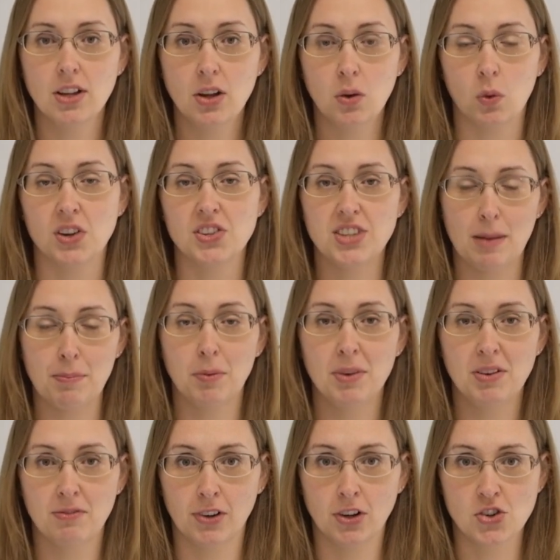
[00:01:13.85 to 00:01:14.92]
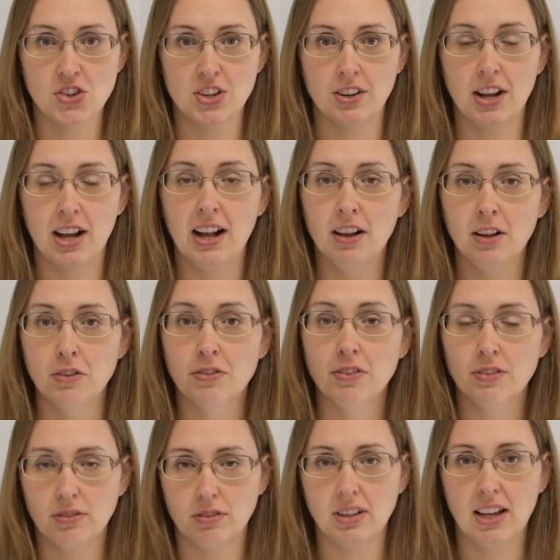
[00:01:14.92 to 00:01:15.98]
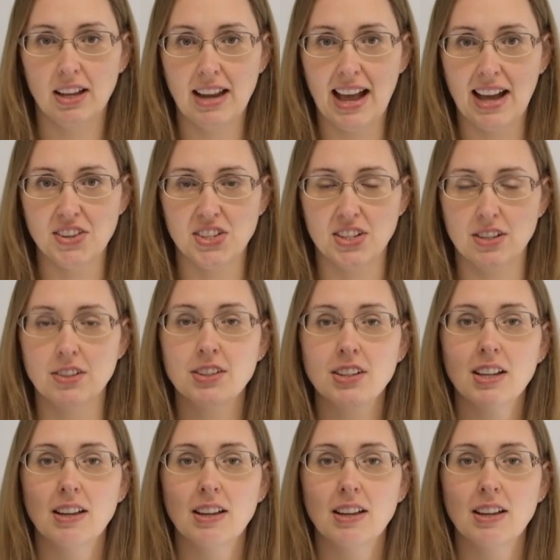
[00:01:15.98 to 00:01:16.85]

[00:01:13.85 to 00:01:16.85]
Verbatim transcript: or a supplement version of an acid,